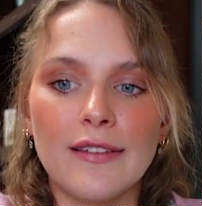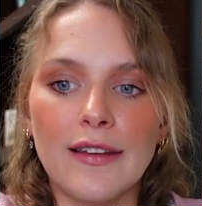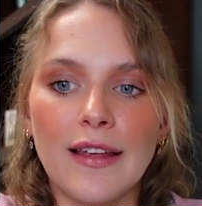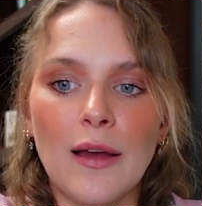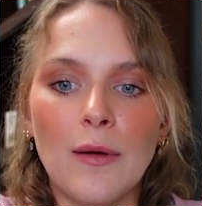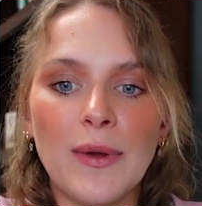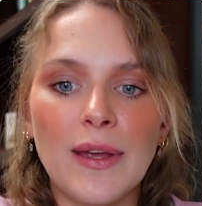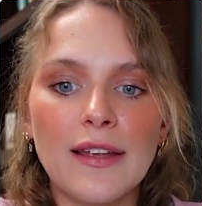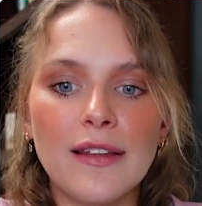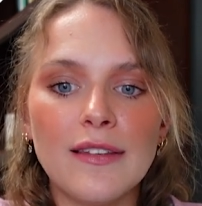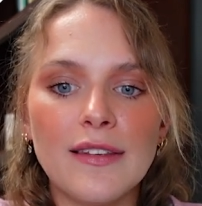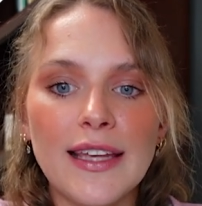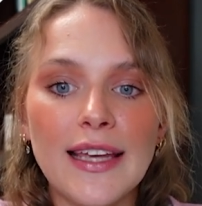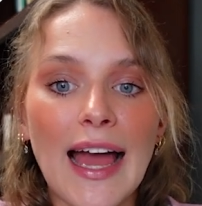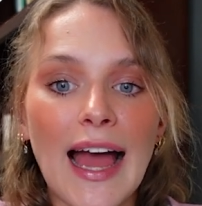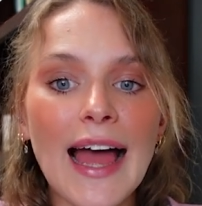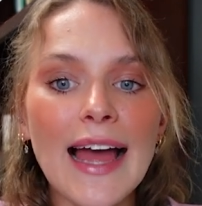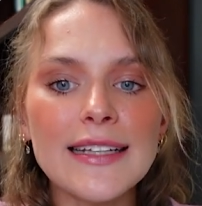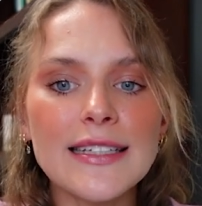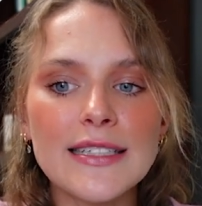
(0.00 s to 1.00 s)
And we can see
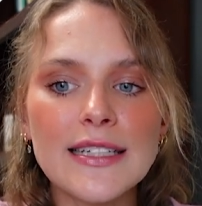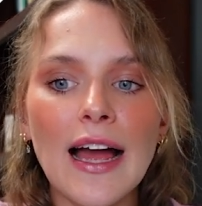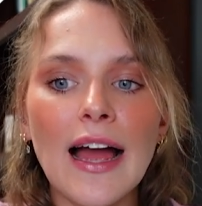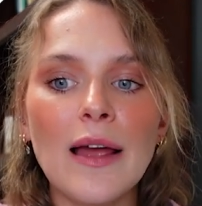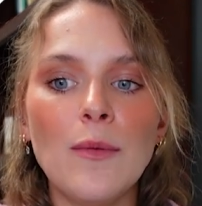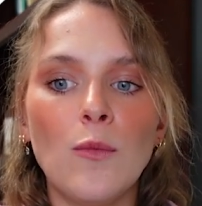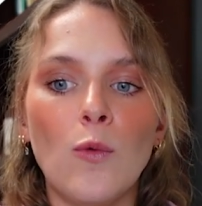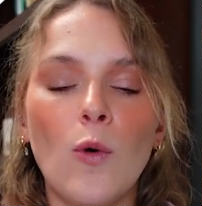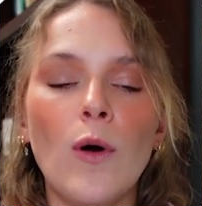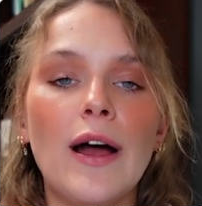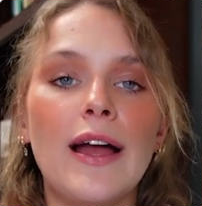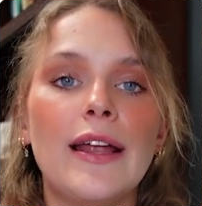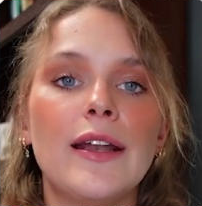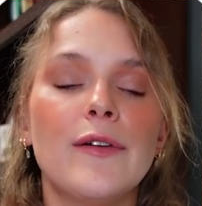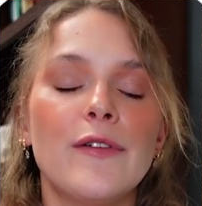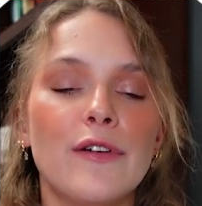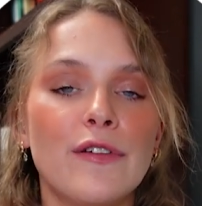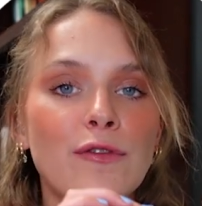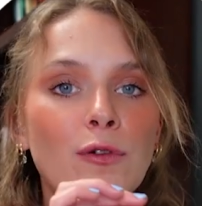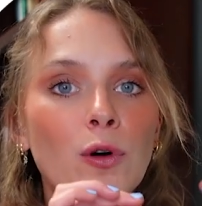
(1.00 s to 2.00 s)
at time 1
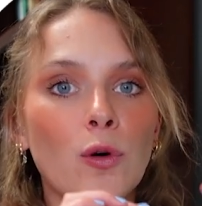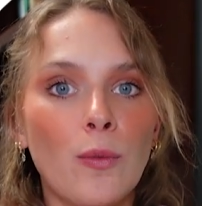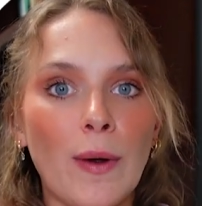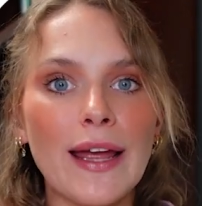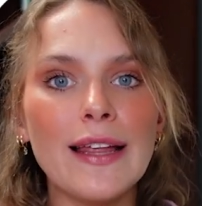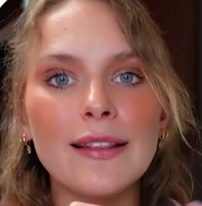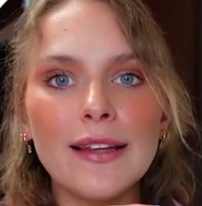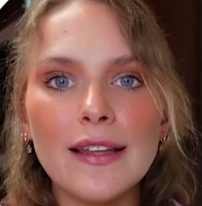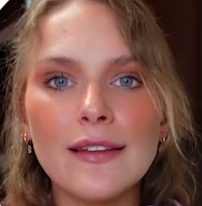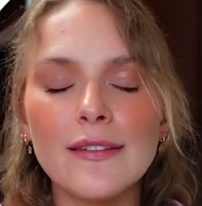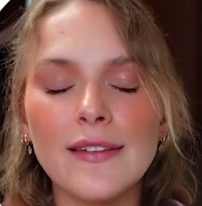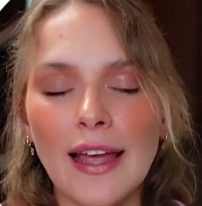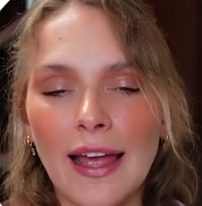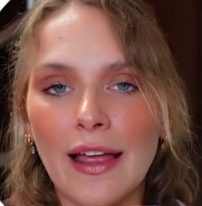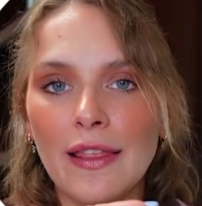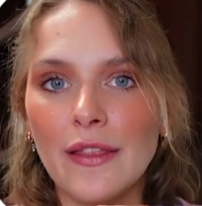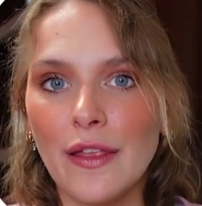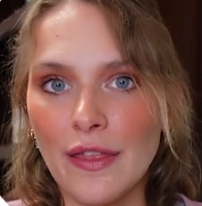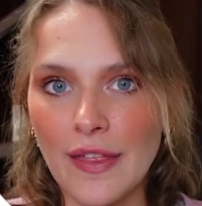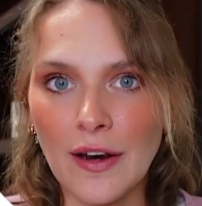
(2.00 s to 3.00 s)
for waitlist
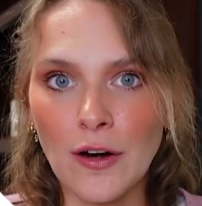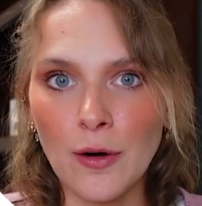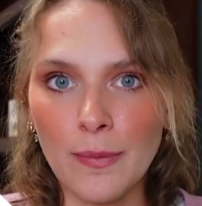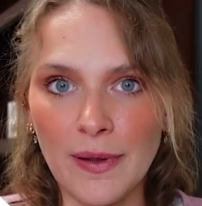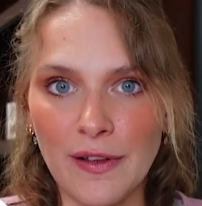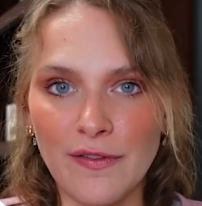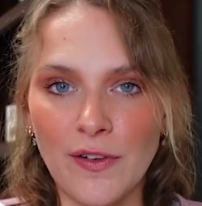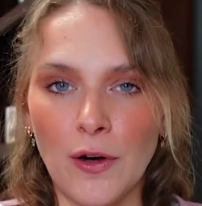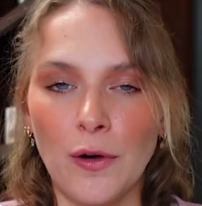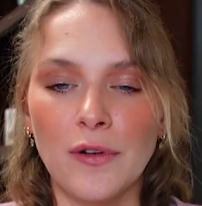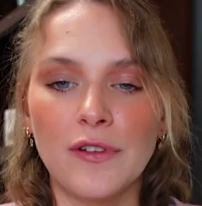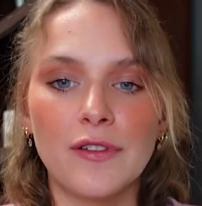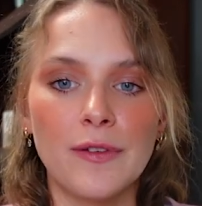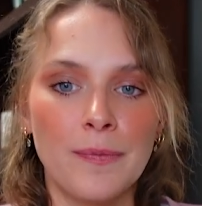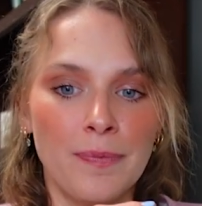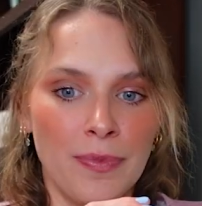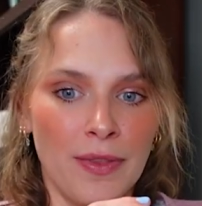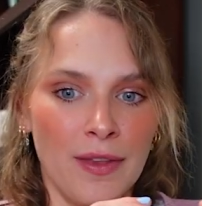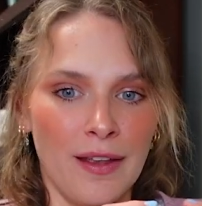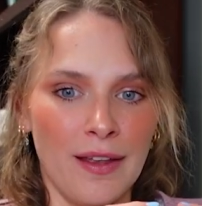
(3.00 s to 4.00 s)
and the therapy
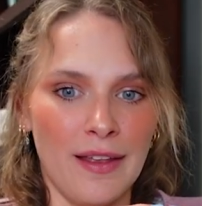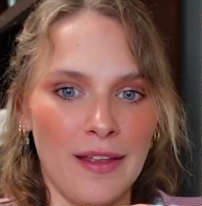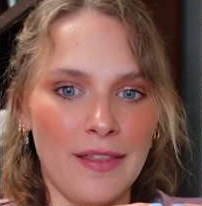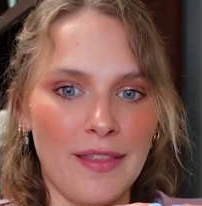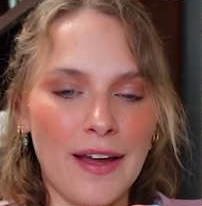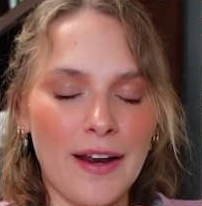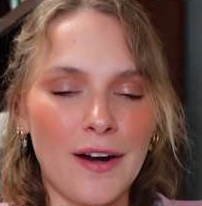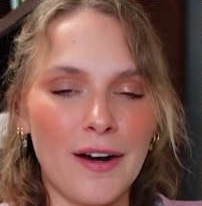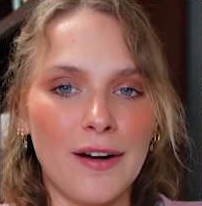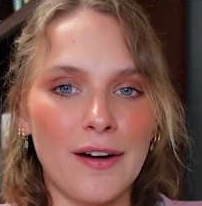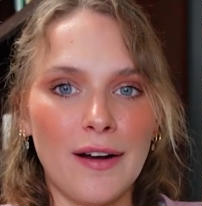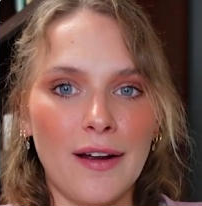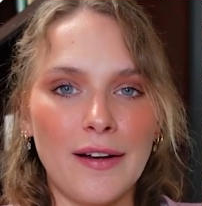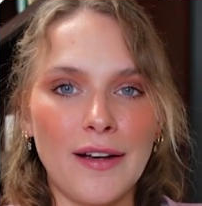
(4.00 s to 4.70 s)
folks, their